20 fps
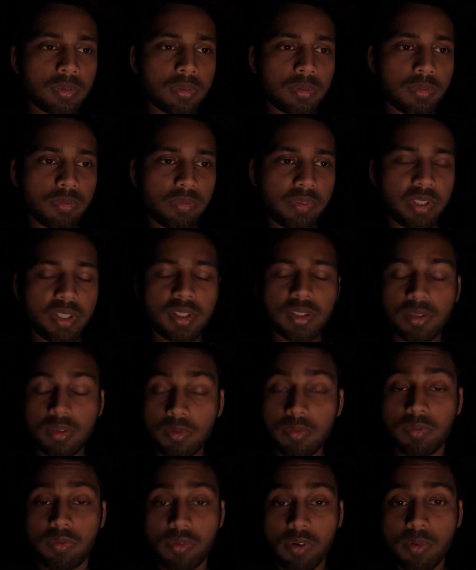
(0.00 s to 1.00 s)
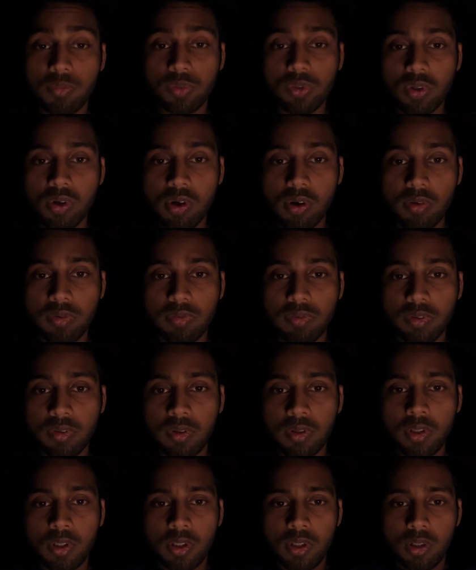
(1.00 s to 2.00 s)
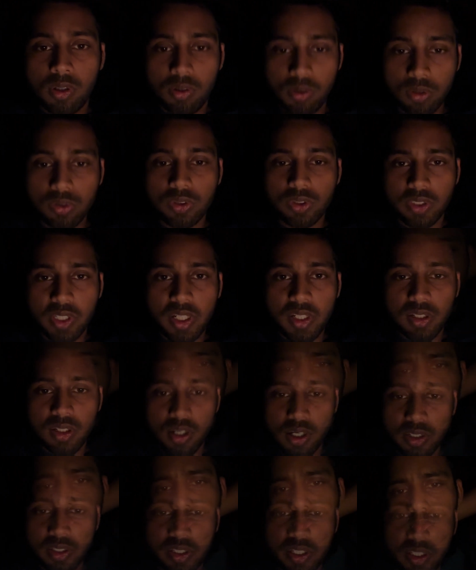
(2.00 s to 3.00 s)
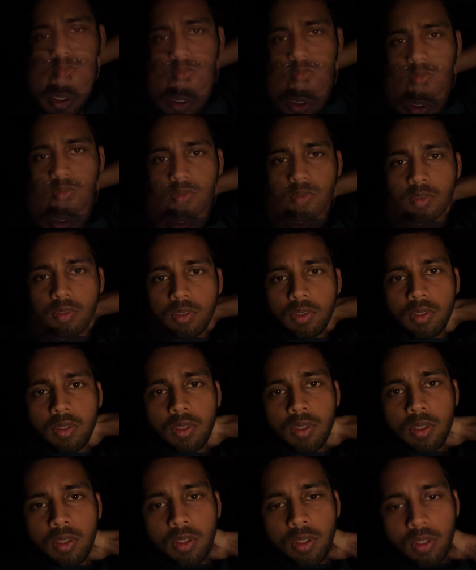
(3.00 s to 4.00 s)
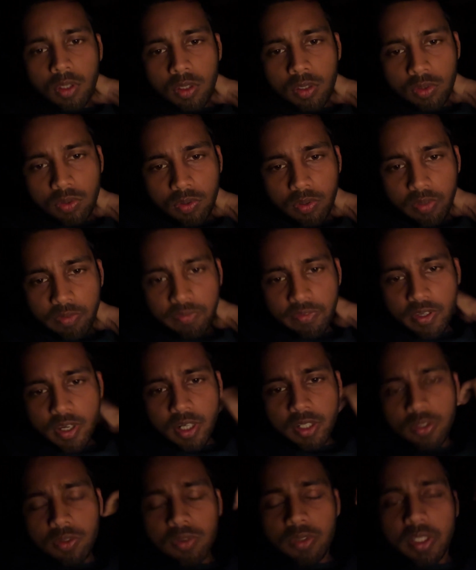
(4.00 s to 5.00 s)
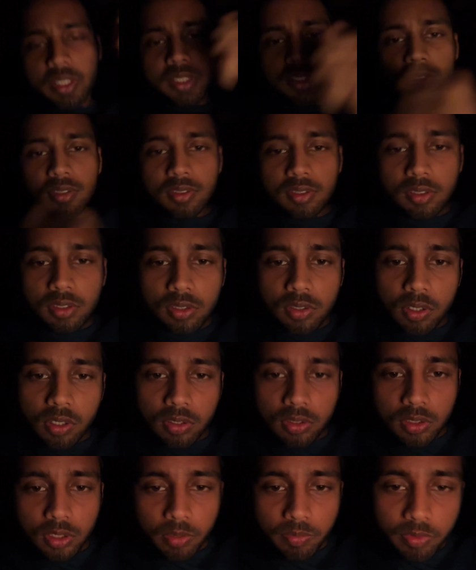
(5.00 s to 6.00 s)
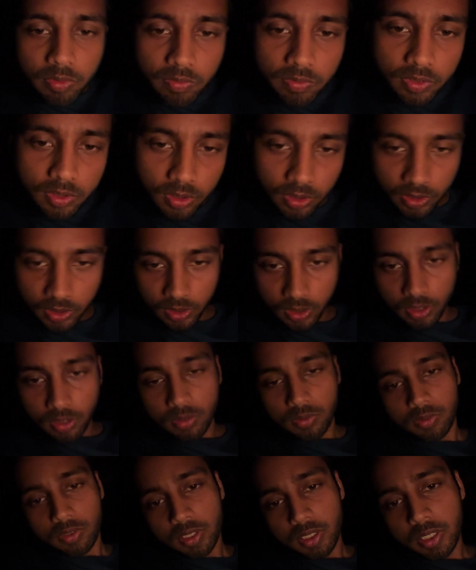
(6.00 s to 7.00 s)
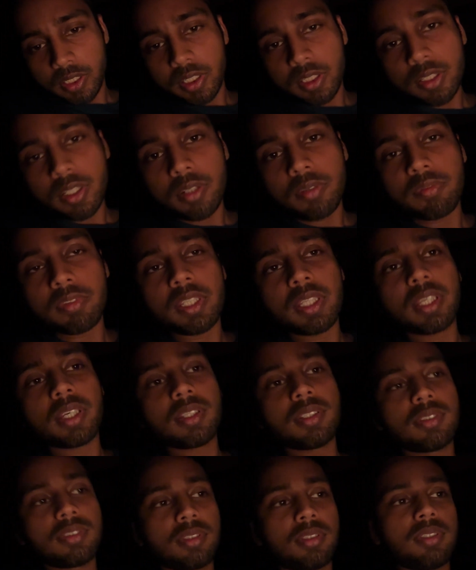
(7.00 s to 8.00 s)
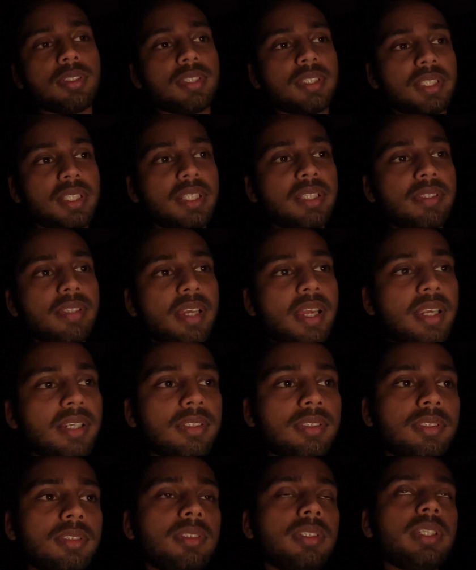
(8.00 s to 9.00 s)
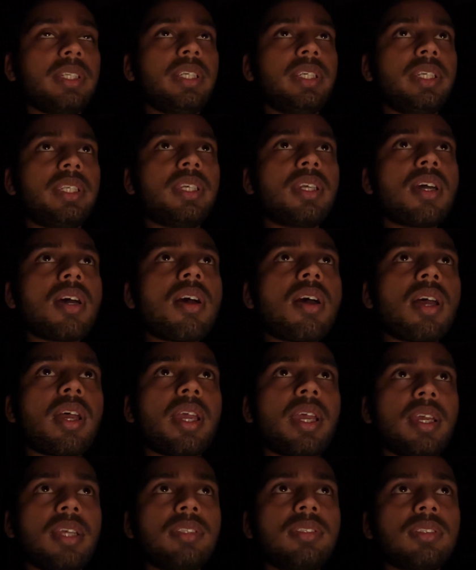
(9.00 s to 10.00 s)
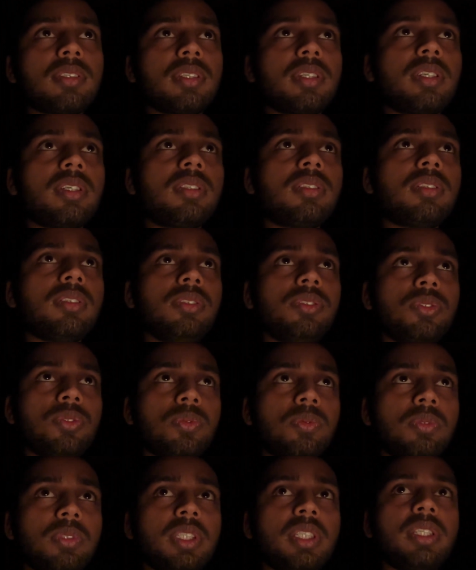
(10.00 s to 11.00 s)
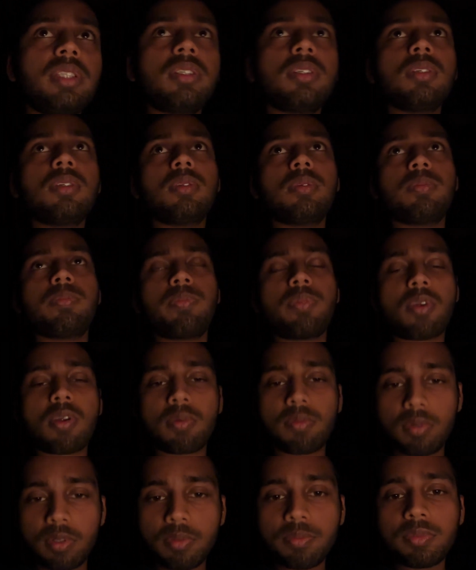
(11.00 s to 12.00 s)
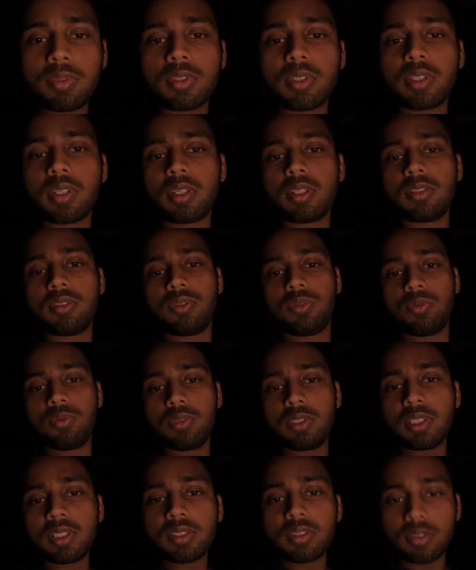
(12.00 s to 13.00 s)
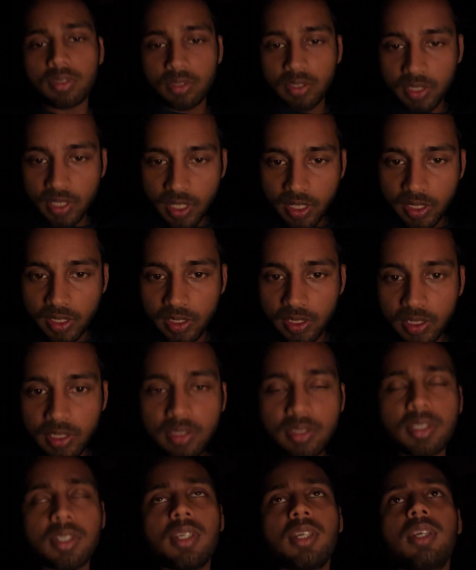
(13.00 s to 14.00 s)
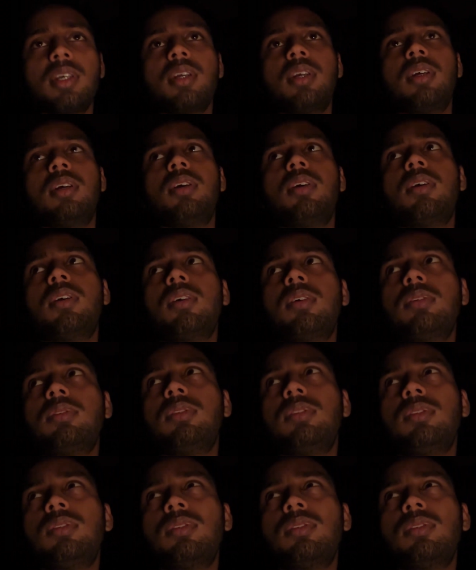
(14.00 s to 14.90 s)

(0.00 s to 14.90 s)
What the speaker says: various forms of hostile architecture. So, if we are to link this concept with the decoloniality, then we can say that India has its unique problems, has unique realities, and